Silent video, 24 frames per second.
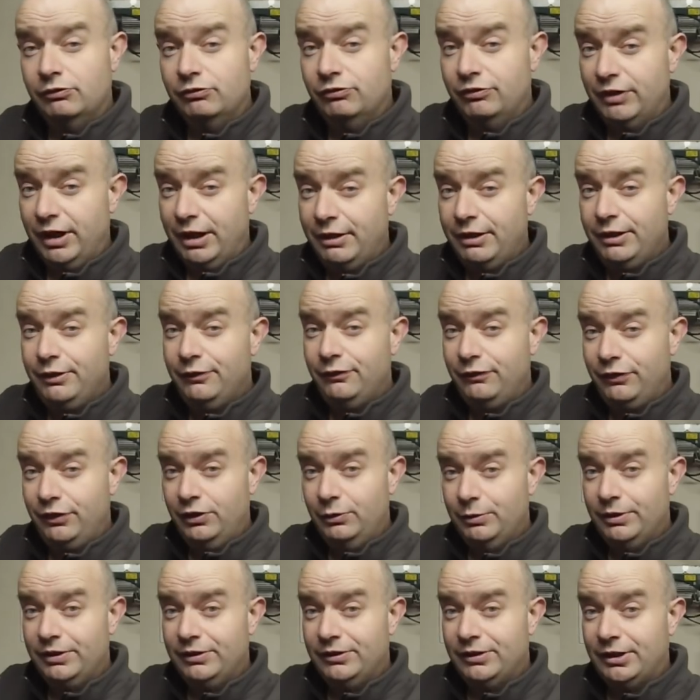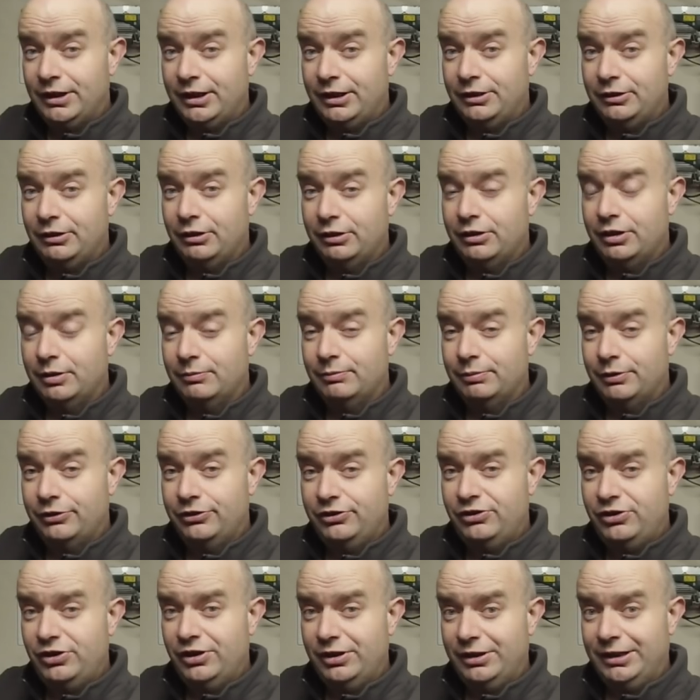Very few internal
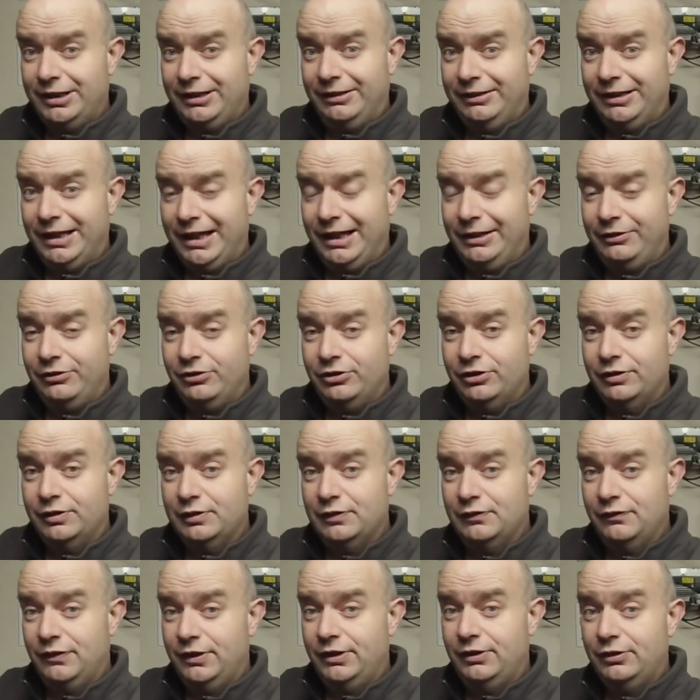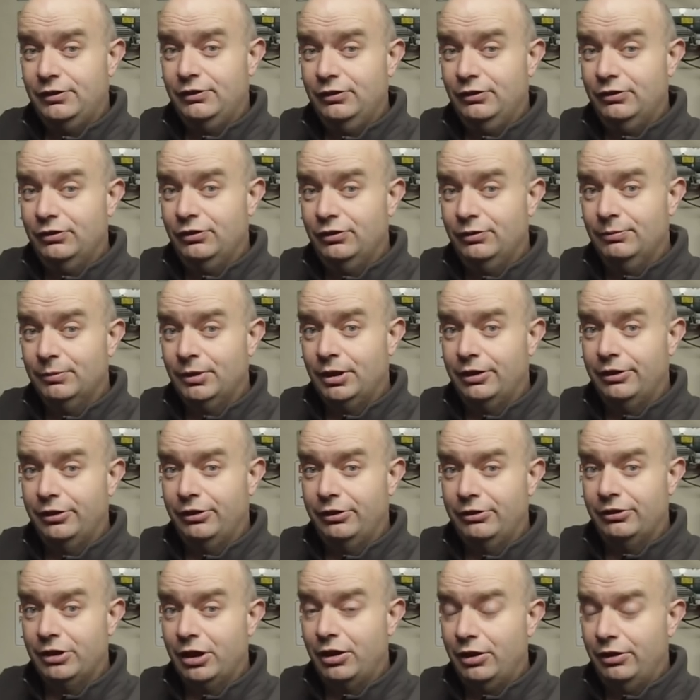combustion engines fitted to
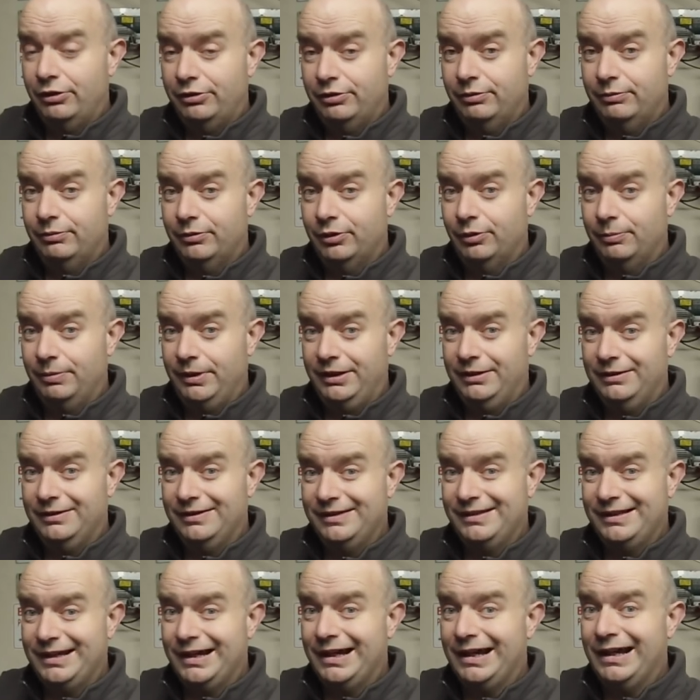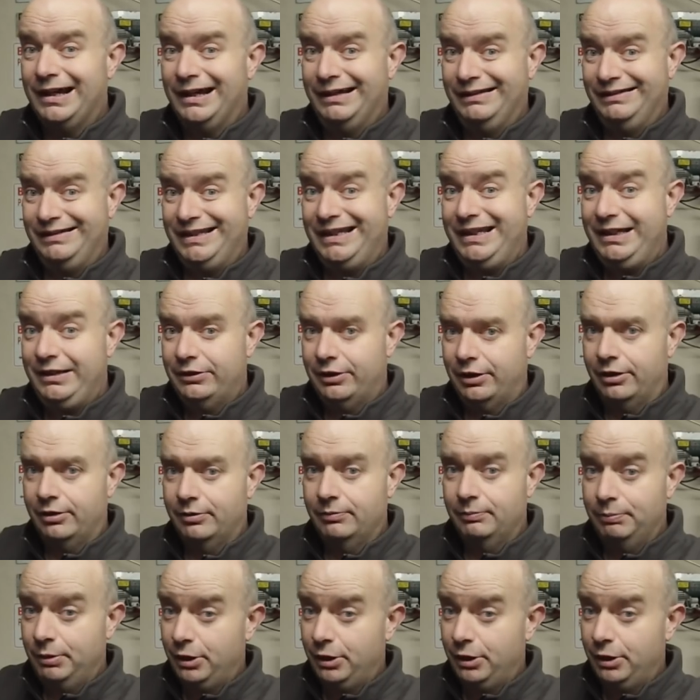modern automobiles can either.